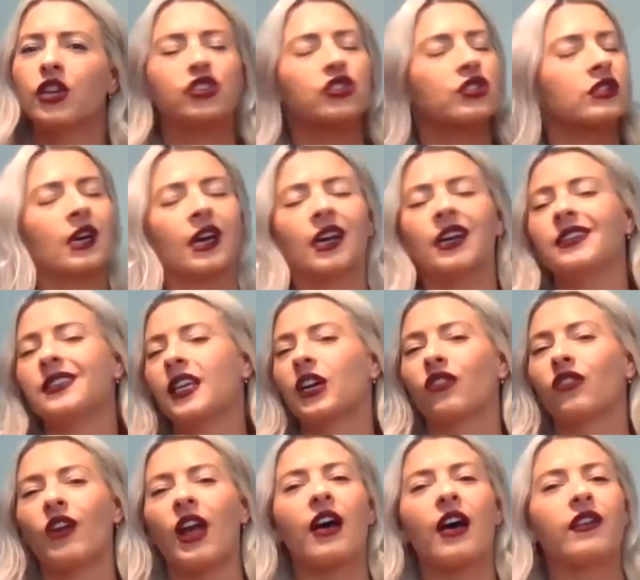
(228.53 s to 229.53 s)
You just got to dig
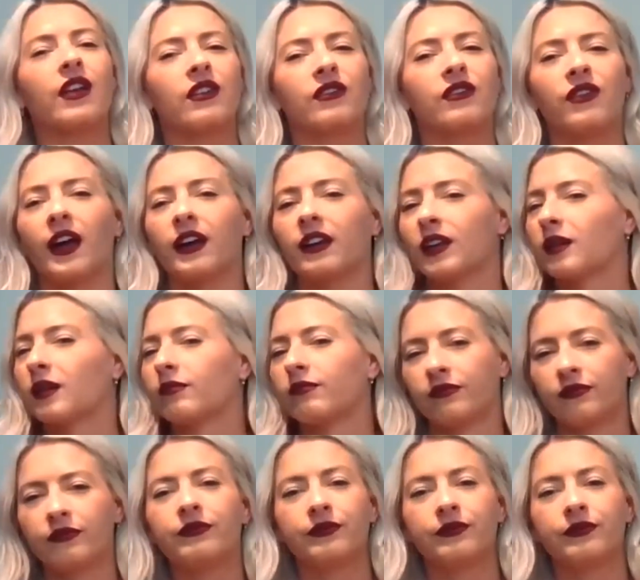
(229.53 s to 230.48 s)
around and find them.